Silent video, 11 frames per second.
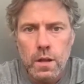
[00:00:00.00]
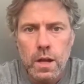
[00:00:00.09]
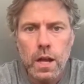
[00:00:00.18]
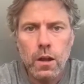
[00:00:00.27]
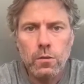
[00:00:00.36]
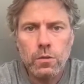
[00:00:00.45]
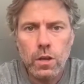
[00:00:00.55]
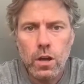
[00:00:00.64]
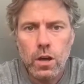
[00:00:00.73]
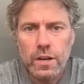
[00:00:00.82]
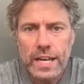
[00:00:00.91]
Hello, the
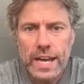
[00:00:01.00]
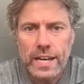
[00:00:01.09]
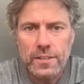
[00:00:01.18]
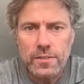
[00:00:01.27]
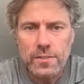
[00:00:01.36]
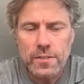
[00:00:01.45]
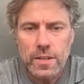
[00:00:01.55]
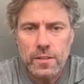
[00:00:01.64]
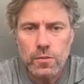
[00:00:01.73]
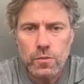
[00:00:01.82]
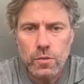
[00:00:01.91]
Larkettes.
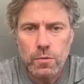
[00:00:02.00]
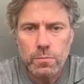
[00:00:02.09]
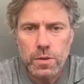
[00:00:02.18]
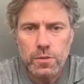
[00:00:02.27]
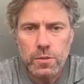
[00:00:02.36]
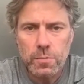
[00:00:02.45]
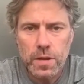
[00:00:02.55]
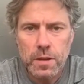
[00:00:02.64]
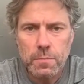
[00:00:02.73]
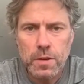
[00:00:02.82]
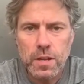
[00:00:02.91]
It's John Bishop
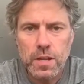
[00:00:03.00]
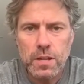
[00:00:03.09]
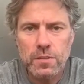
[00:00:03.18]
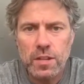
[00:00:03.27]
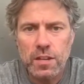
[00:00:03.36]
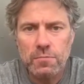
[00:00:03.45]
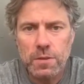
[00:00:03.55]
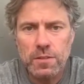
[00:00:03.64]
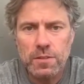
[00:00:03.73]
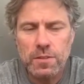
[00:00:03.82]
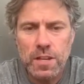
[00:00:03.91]
here. Marine has asked me
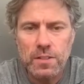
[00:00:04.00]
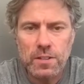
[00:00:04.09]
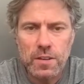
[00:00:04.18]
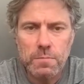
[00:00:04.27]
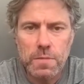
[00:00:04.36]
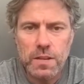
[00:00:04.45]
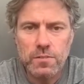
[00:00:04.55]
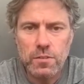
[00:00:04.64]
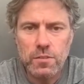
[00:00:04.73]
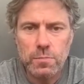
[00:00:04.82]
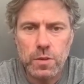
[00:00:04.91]
to send you a
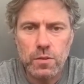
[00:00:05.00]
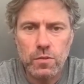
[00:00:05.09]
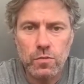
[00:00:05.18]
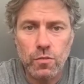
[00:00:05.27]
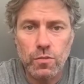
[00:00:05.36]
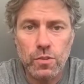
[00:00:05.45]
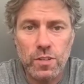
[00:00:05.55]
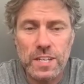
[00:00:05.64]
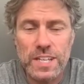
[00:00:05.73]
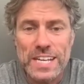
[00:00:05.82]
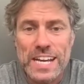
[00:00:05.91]
message because
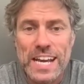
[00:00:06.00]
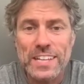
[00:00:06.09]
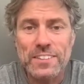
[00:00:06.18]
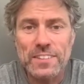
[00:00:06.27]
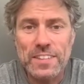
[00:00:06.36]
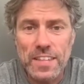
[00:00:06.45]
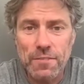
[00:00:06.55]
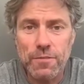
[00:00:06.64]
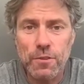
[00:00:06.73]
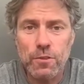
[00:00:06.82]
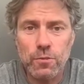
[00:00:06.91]
obviously it's
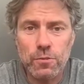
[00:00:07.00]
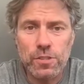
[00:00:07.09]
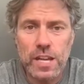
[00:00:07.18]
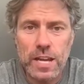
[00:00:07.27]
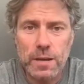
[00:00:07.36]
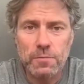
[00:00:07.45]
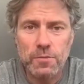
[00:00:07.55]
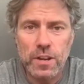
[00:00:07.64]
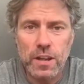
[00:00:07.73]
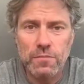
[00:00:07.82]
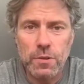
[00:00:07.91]
difficult times
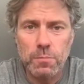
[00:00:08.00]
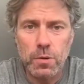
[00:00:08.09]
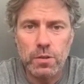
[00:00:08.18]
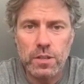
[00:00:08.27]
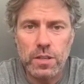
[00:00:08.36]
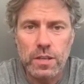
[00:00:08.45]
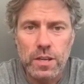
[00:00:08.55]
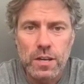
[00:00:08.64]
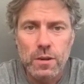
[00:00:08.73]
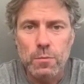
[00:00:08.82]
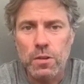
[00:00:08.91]
for everybody
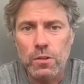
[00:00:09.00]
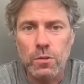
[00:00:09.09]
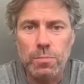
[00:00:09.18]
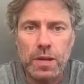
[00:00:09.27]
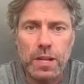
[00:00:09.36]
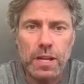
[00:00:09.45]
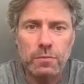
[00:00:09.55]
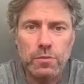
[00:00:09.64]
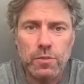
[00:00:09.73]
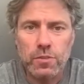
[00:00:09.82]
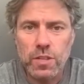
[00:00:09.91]
with not being
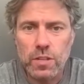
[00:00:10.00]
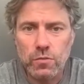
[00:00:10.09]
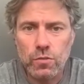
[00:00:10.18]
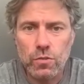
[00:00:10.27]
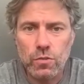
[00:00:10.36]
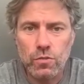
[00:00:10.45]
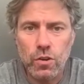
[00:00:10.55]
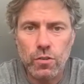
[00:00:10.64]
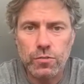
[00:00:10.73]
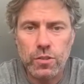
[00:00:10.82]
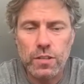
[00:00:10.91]
able to see each other as
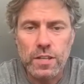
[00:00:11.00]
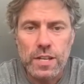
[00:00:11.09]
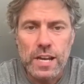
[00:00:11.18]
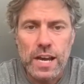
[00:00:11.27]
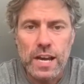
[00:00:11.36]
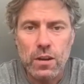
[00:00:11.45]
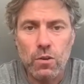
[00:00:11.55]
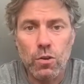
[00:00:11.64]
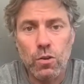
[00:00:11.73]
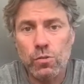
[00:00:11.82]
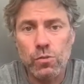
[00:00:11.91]
often, and
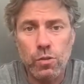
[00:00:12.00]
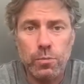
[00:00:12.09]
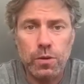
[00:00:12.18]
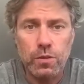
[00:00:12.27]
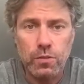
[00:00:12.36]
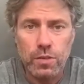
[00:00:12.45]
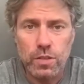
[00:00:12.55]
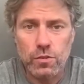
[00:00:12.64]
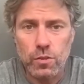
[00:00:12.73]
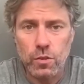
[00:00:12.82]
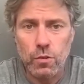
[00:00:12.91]
also because of
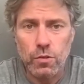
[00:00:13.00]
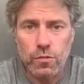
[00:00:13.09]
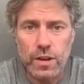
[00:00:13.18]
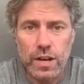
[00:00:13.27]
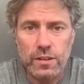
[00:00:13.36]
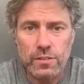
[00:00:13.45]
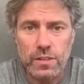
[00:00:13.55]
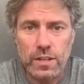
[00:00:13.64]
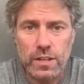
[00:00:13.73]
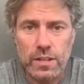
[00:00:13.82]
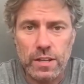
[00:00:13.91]
this coronavirus
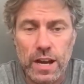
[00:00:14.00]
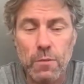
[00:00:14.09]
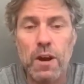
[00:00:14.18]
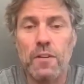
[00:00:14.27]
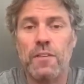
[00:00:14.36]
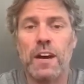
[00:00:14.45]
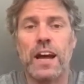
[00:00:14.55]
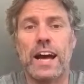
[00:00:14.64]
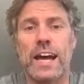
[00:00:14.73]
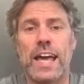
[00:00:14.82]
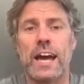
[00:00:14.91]
thing. However,
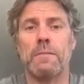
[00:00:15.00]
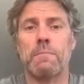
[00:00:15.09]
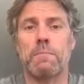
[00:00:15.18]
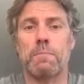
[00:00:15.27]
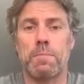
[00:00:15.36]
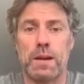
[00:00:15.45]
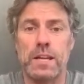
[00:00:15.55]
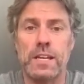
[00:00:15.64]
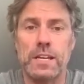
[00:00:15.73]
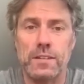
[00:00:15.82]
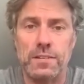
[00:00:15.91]
I am
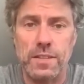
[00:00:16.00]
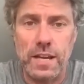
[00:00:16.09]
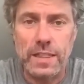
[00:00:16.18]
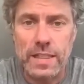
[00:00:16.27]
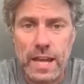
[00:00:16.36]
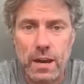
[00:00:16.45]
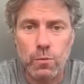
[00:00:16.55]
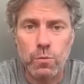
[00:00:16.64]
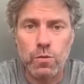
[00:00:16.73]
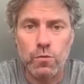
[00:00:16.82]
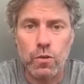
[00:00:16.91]
pleased that now
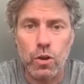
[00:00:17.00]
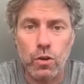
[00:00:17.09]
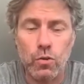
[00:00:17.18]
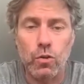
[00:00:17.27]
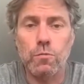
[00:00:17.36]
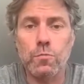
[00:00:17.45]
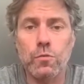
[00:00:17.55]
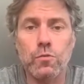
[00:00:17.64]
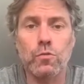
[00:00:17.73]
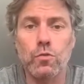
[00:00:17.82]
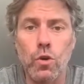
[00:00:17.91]
we've got a
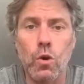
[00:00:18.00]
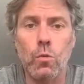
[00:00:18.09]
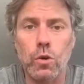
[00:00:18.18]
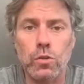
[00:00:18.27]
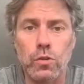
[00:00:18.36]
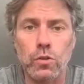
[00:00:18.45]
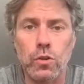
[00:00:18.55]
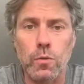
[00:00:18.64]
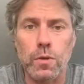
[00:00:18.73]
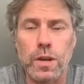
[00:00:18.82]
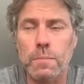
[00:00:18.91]
government who know what they're
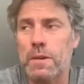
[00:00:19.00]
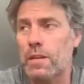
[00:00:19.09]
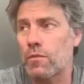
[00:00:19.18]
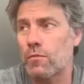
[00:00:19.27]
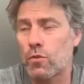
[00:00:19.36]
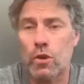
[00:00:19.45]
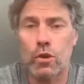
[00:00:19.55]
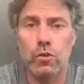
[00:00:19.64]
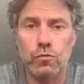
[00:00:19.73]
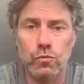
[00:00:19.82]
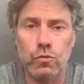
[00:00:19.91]
doing. I mean, you've got
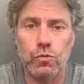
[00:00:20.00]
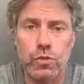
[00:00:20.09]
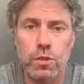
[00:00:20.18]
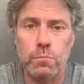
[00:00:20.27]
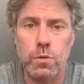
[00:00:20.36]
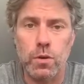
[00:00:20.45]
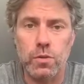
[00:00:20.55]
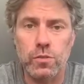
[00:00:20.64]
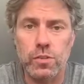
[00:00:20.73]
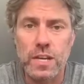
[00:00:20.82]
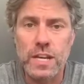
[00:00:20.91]
to trust in
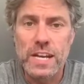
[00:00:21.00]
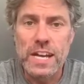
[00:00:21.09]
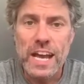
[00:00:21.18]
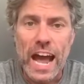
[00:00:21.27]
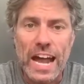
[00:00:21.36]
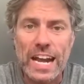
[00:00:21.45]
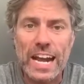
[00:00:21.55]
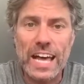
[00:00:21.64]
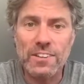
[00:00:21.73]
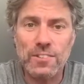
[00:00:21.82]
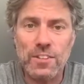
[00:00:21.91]
Boris. At
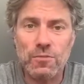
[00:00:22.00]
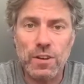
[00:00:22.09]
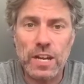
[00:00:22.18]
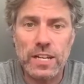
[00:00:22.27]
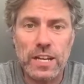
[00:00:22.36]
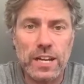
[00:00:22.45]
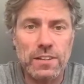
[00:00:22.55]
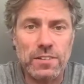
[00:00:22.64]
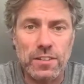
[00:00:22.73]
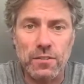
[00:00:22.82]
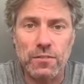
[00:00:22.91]
last, he's
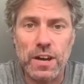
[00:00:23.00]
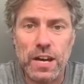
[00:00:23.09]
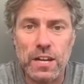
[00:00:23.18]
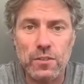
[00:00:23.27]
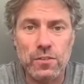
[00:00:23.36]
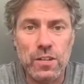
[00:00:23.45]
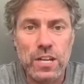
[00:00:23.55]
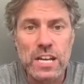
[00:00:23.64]
recognised that the virus